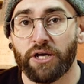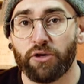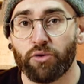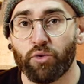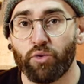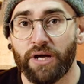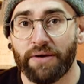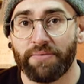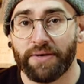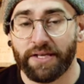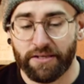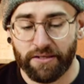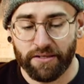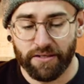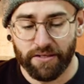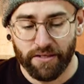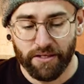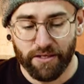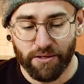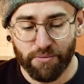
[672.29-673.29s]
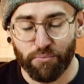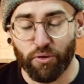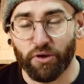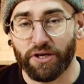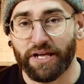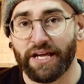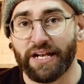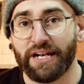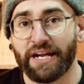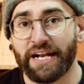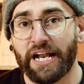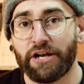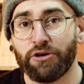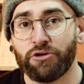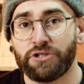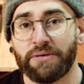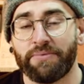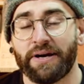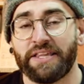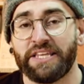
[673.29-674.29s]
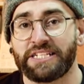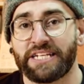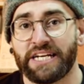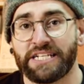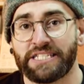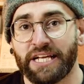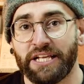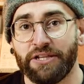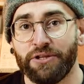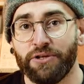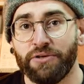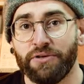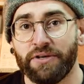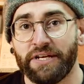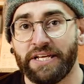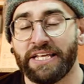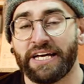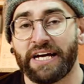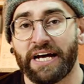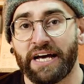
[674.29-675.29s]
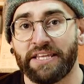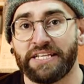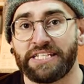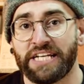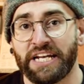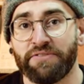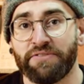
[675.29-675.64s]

used once. As we sharpen, we remove the grit from the paper